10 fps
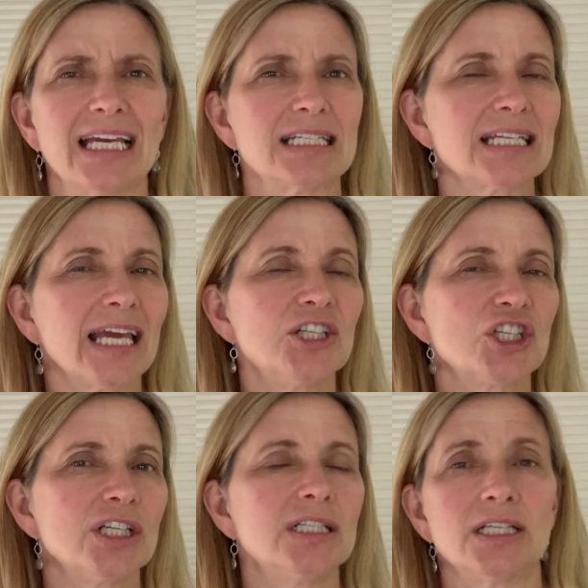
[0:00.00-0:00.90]
and
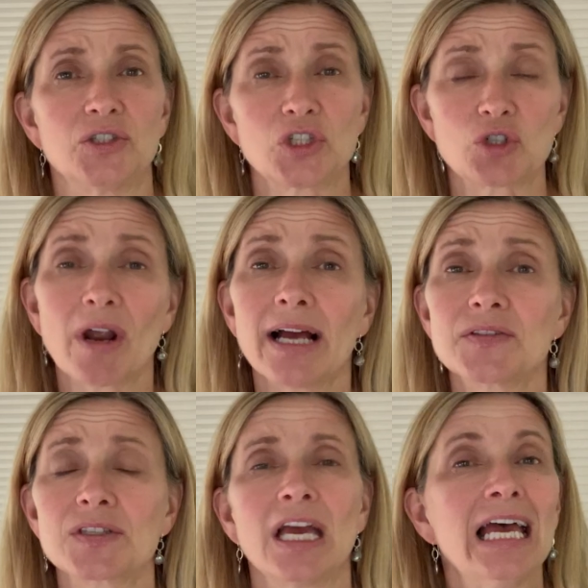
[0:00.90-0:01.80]
tension and
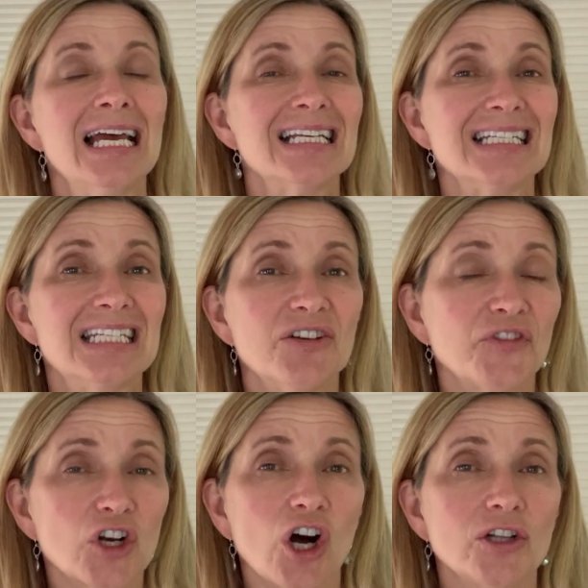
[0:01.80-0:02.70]
stress,
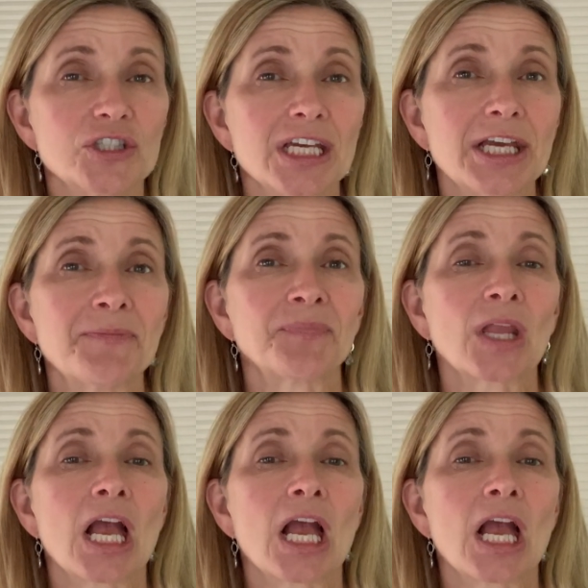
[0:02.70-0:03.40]
difficulty,